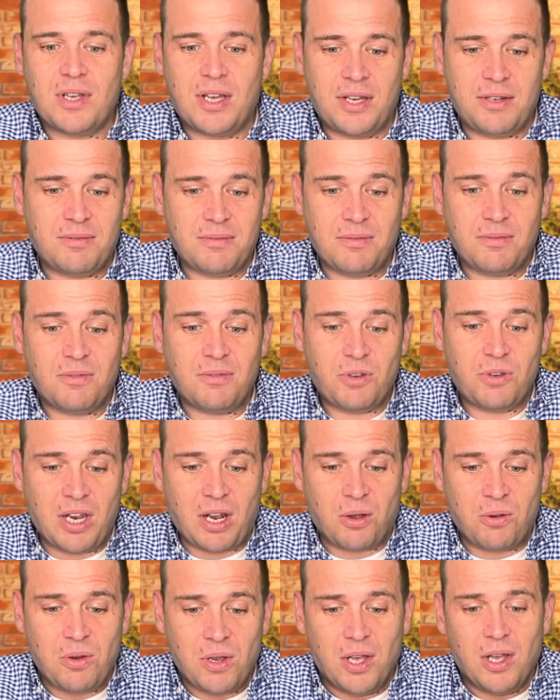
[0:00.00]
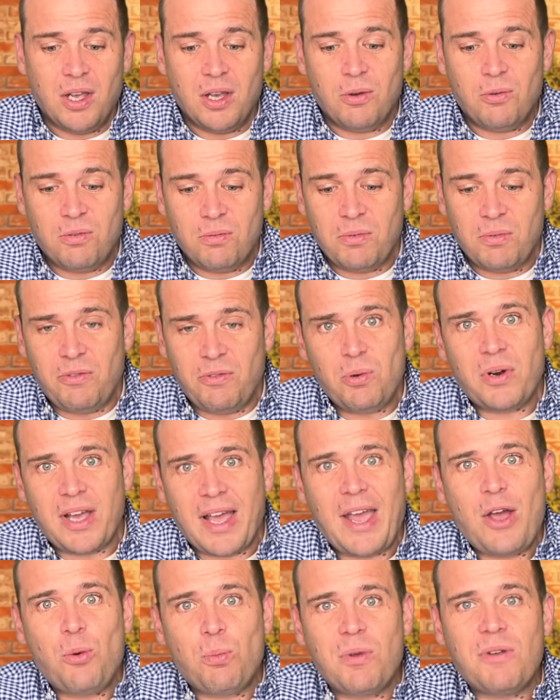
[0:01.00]
And, you know, if you want to
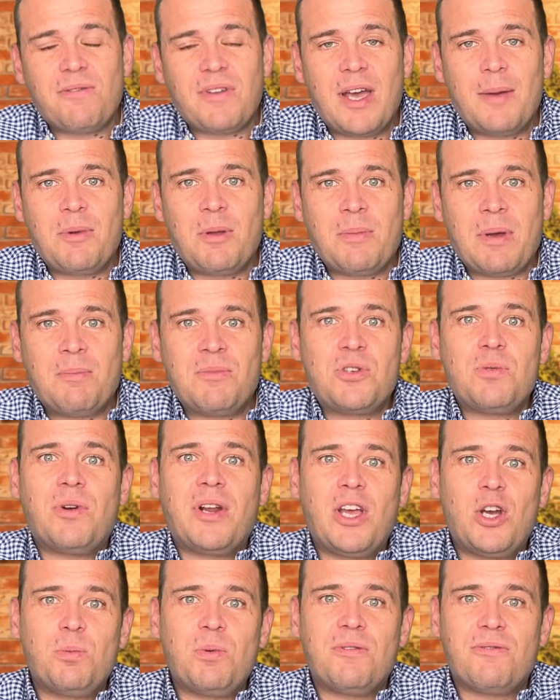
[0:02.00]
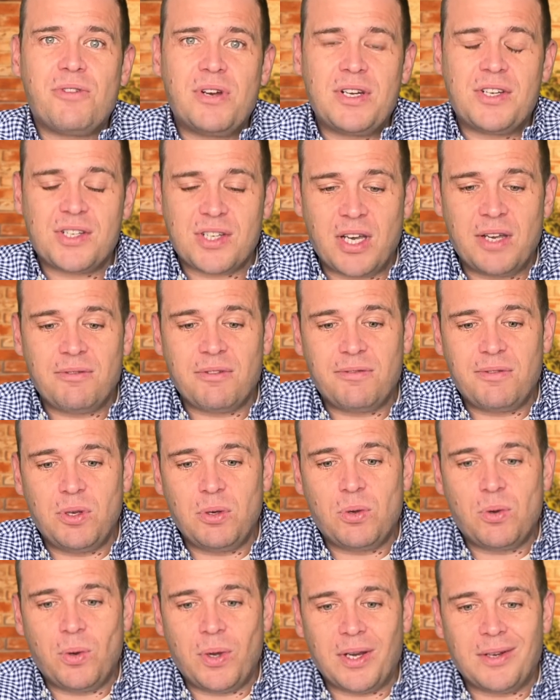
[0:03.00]
help your family members, you want to help your friends save a few
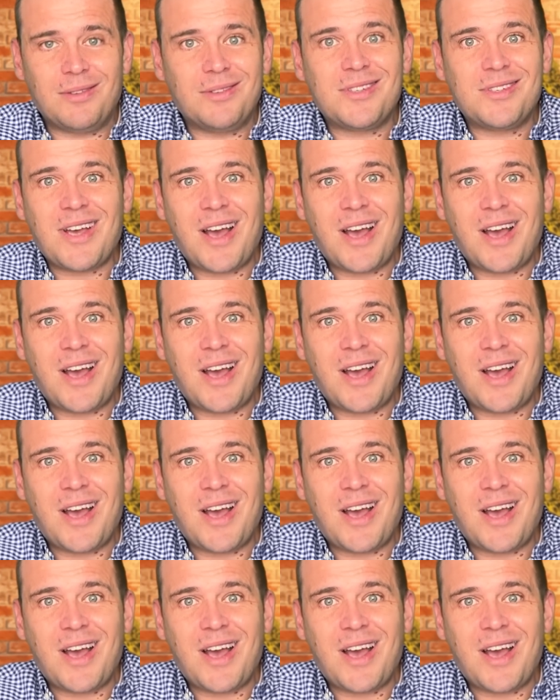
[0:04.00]
quid, it's